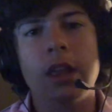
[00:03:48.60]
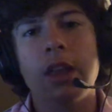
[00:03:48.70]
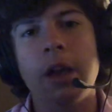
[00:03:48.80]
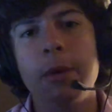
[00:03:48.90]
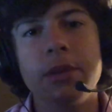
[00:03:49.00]

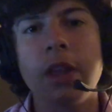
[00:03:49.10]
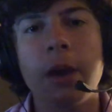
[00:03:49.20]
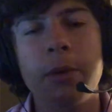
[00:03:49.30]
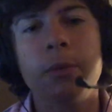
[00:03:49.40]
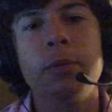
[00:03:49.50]
I
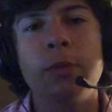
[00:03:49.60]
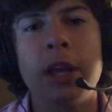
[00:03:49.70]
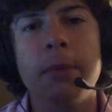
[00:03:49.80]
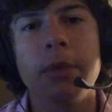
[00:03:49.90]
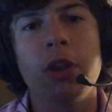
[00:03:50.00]
would
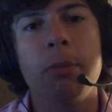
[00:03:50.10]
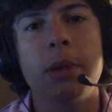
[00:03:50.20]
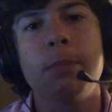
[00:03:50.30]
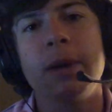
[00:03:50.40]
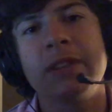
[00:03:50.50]
rate him a little bit
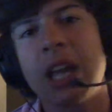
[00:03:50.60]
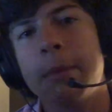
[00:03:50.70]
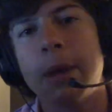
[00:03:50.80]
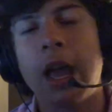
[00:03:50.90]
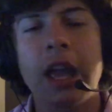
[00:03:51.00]
above
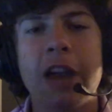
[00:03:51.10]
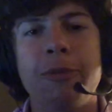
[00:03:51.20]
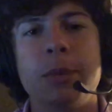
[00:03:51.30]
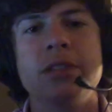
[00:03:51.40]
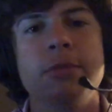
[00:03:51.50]
Kemba. I have
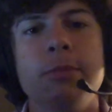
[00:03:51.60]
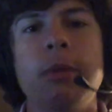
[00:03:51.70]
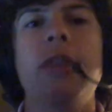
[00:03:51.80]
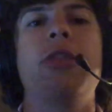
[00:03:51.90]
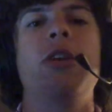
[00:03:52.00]
him as
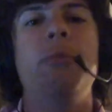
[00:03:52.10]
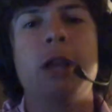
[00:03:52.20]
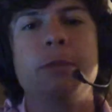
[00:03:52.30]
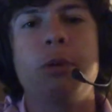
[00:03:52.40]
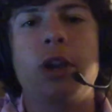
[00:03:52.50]
my third
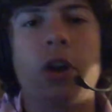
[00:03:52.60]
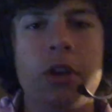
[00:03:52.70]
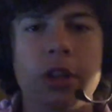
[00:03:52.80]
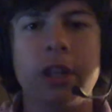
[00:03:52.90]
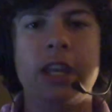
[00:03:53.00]
best point guard
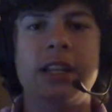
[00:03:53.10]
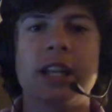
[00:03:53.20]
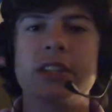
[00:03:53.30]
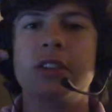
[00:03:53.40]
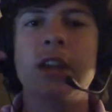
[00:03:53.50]
in the league,
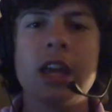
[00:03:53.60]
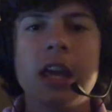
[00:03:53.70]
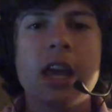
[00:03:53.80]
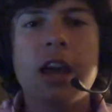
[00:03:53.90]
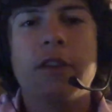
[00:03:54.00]
next to,
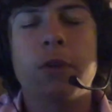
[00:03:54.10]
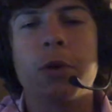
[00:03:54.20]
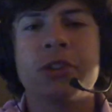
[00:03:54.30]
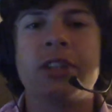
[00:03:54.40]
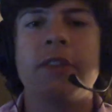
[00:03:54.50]
of
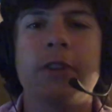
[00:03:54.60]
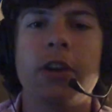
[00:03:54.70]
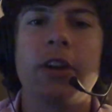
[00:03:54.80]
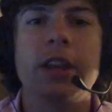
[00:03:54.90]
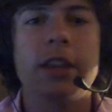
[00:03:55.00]
course, Steph
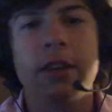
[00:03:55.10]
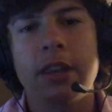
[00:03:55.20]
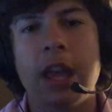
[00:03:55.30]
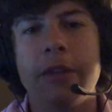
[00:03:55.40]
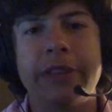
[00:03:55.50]
Curry and
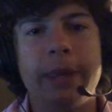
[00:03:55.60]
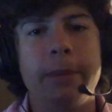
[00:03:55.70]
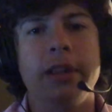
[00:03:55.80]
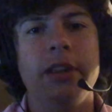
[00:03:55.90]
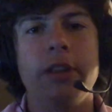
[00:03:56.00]
now
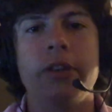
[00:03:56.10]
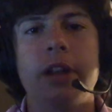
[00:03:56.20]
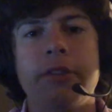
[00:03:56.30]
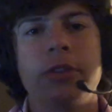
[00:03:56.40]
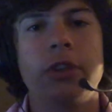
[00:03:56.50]
Damian Lillard
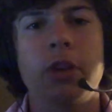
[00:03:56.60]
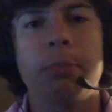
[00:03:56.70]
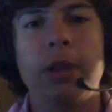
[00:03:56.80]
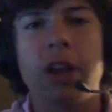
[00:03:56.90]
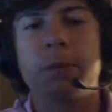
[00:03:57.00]
after a good
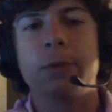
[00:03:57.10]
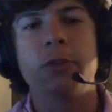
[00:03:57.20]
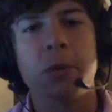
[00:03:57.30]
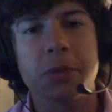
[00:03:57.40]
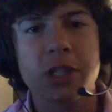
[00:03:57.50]
playoff
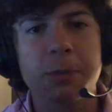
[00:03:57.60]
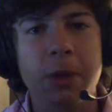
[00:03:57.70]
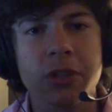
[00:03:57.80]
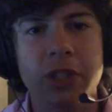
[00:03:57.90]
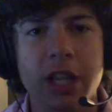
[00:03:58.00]
performance,
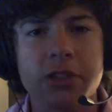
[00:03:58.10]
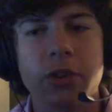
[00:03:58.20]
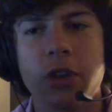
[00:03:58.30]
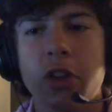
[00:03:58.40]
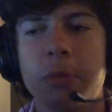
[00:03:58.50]
especially against
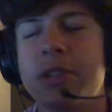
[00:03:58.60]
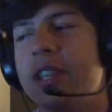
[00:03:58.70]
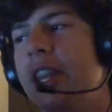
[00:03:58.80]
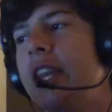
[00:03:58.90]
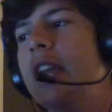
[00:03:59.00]
Oklahoma
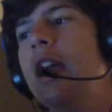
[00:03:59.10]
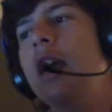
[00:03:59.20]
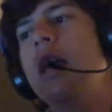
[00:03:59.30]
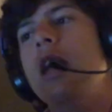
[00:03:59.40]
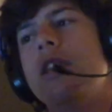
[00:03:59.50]
City.
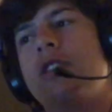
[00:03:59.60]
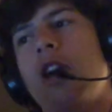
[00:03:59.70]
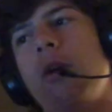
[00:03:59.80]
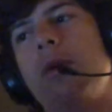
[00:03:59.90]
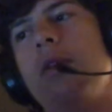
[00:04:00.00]

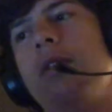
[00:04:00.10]
So